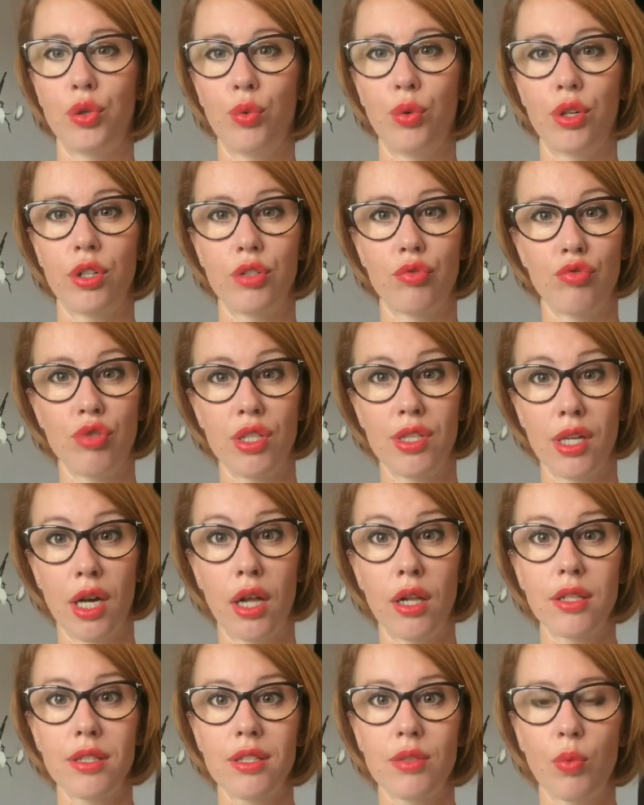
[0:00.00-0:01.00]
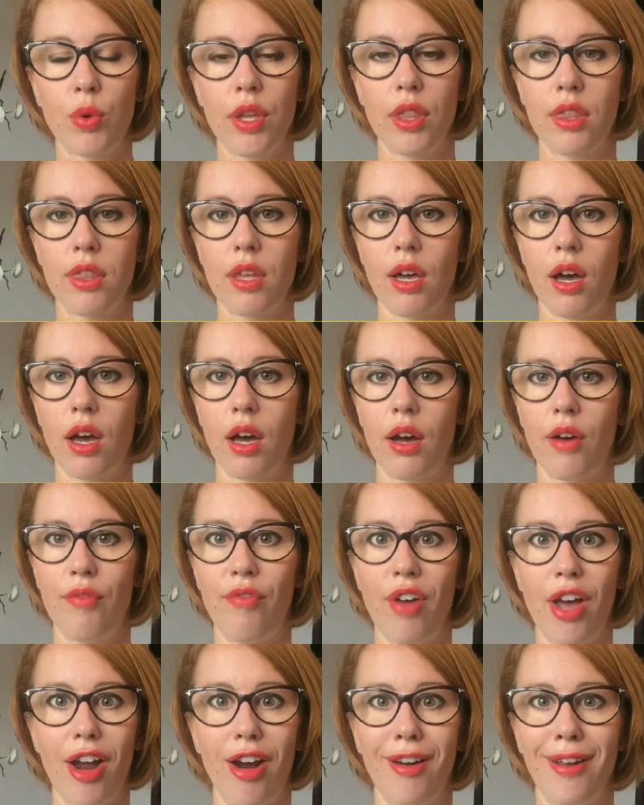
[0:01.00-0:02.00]
towards results with
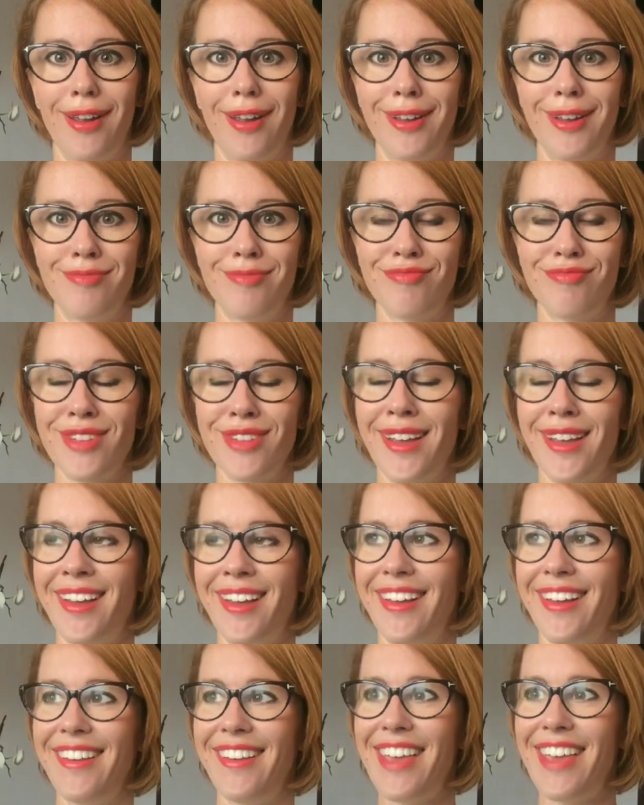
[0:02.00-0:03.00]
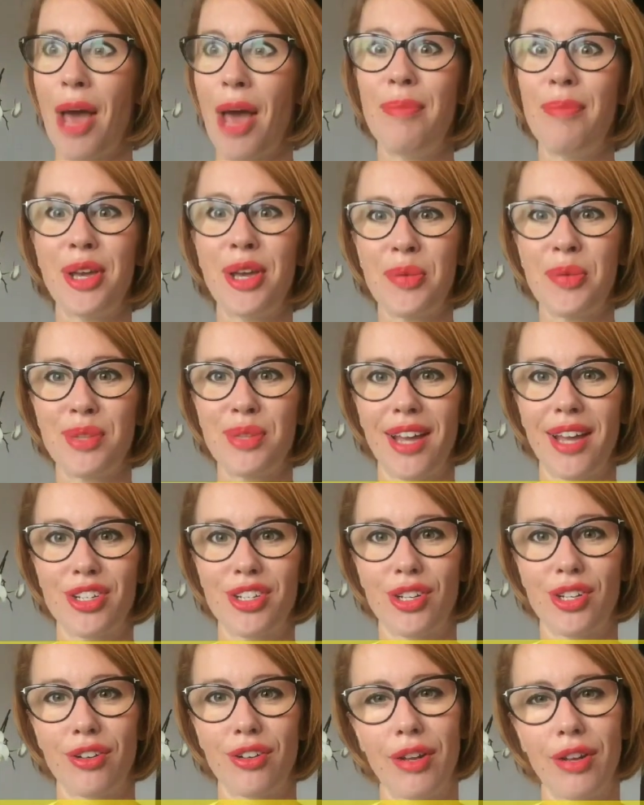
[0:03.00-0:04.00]
very big
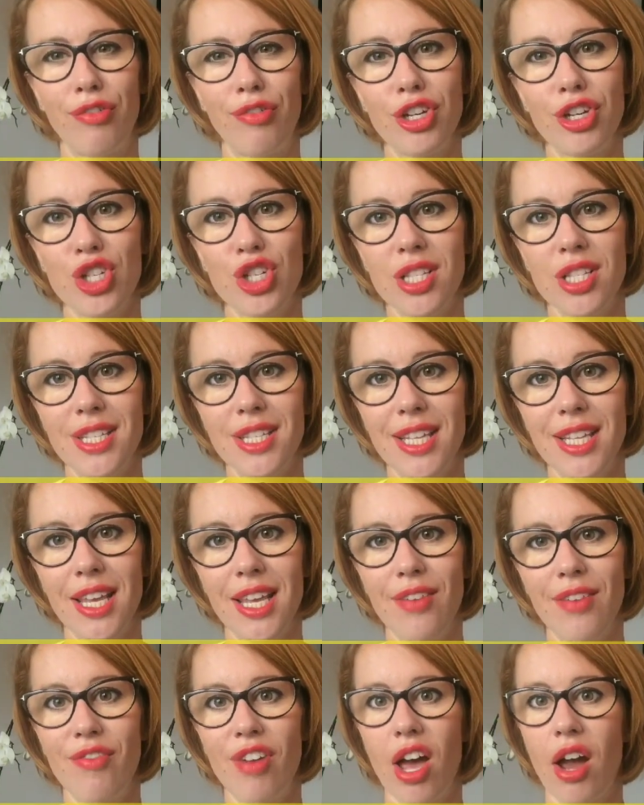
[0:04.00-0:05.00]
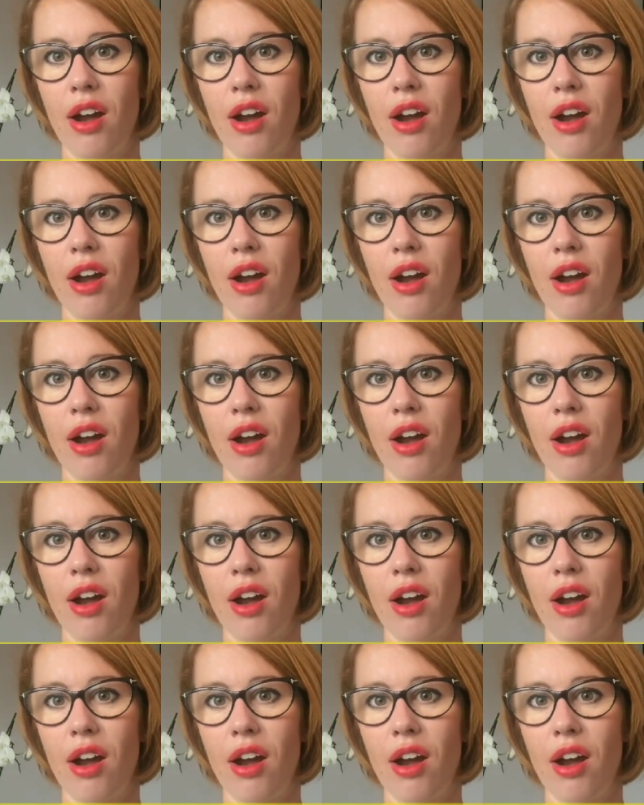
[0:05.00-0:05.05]
obsession on efficiency,